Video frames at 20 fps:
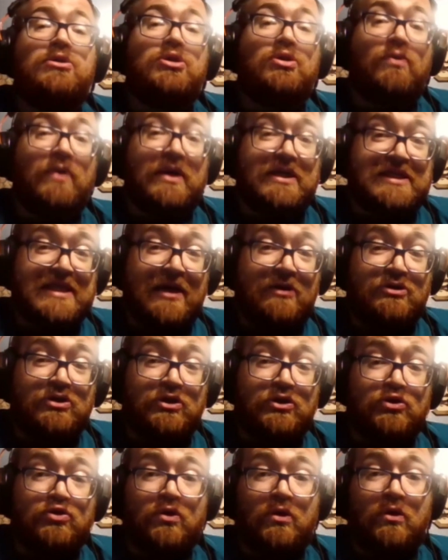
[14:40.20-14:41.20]
U.S.
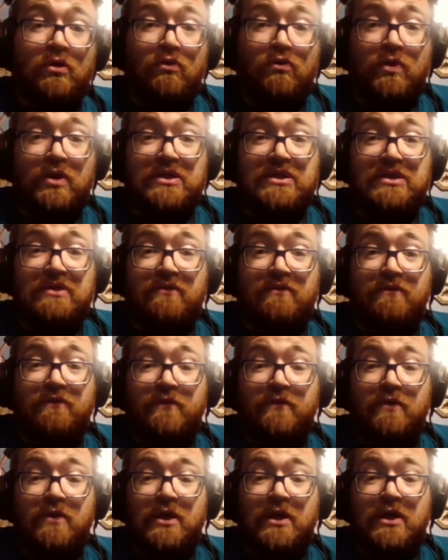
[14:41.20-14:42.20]
House control was
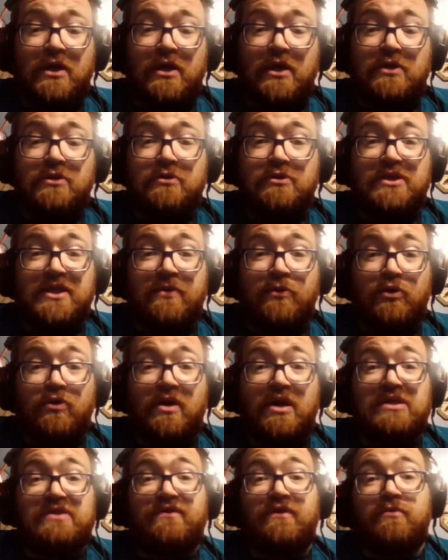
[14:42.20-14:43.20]
under
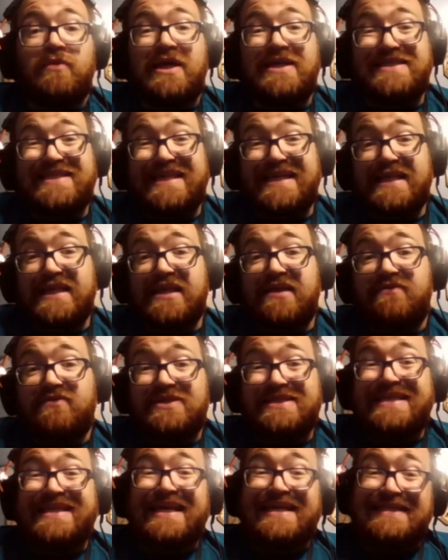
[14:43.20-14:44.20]
Democrats from
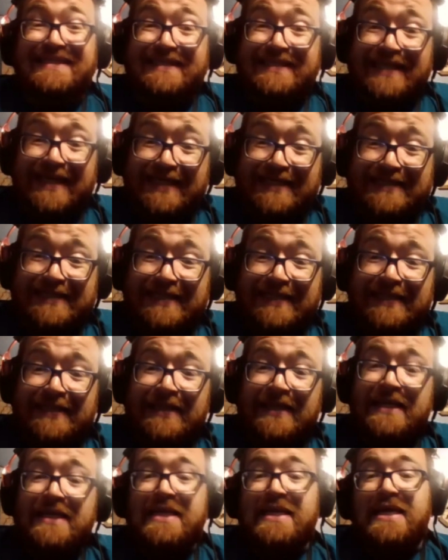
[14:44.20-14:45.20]
1911 to
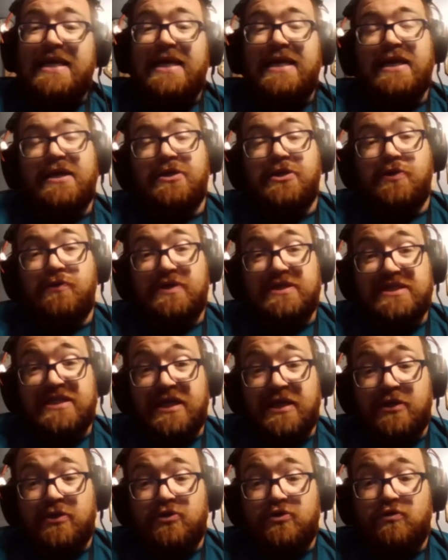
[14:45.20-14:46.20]
1919, and then U.S.
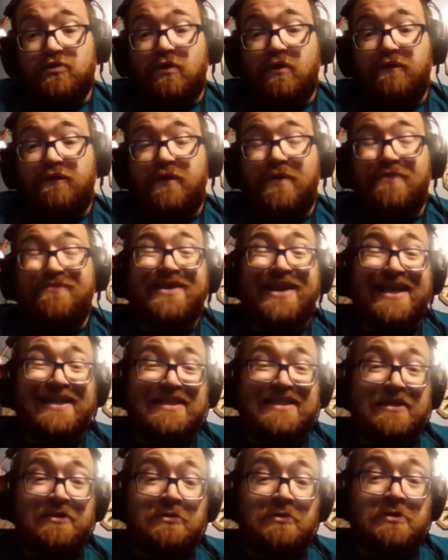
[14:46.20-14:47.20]
Senate control from
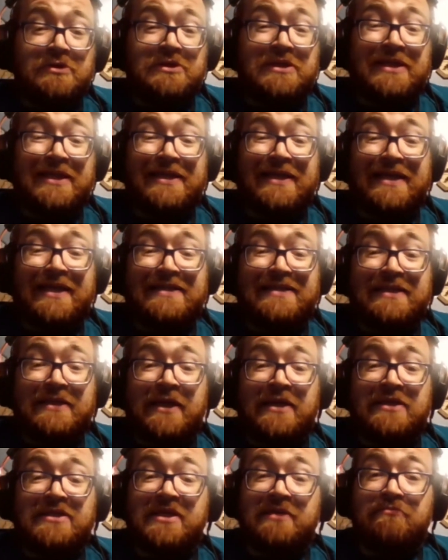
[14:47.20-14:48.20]
1913 to
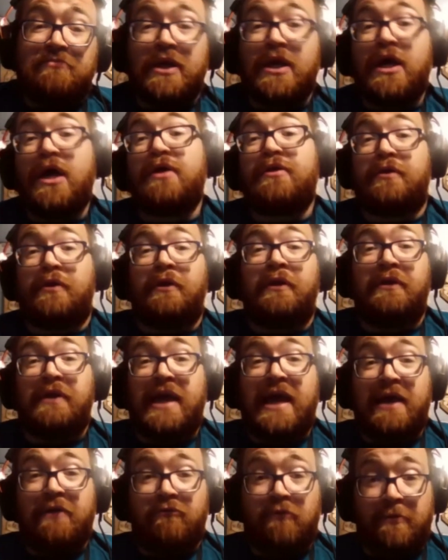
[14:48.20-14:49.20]
1919. But other
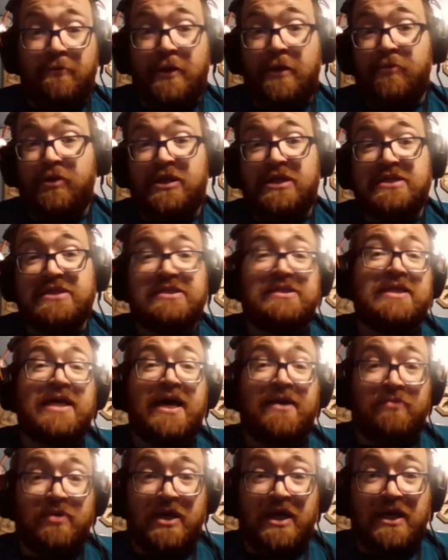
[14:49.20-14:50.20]
than that, Republicans
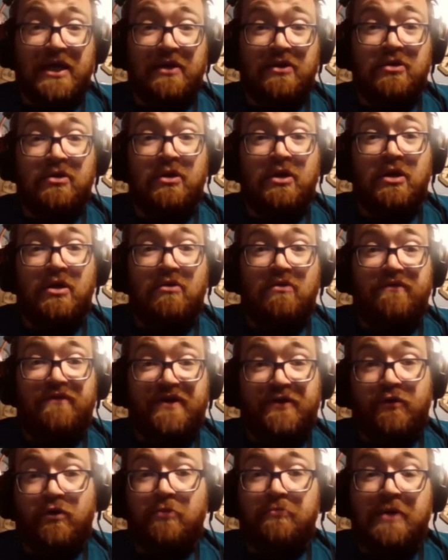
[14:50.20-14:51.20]
dominated
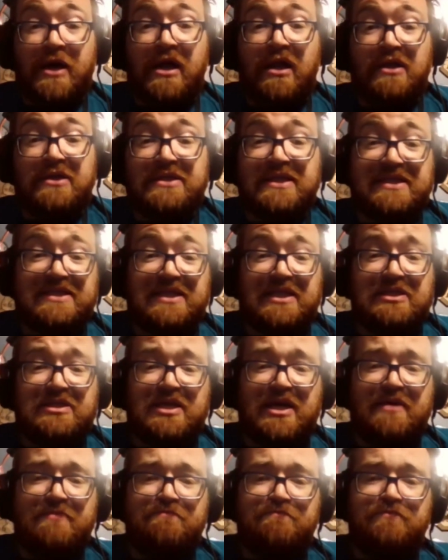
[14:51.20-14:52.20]
federal politics at the
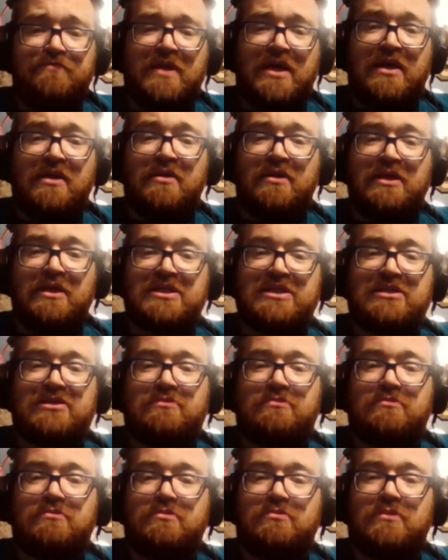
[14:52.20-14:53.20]
time. And
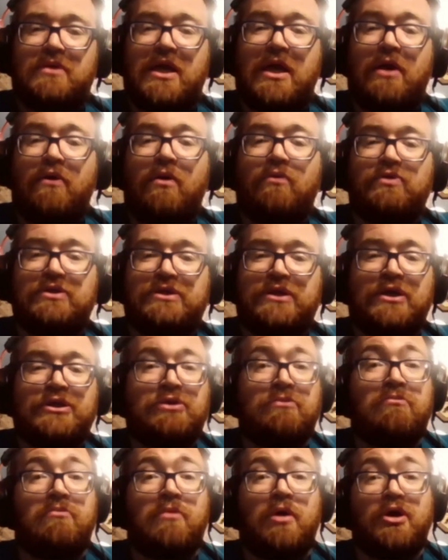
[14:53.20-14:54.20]
this era was
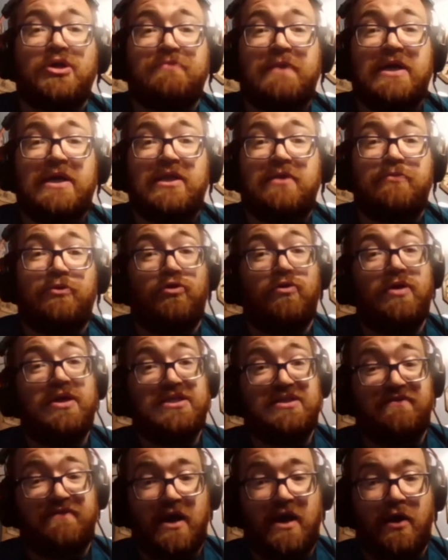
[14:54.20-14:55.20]
also marked by the
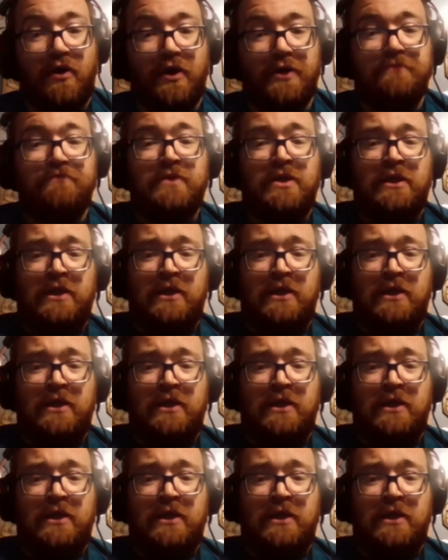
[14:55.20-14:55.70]
Progressive Era,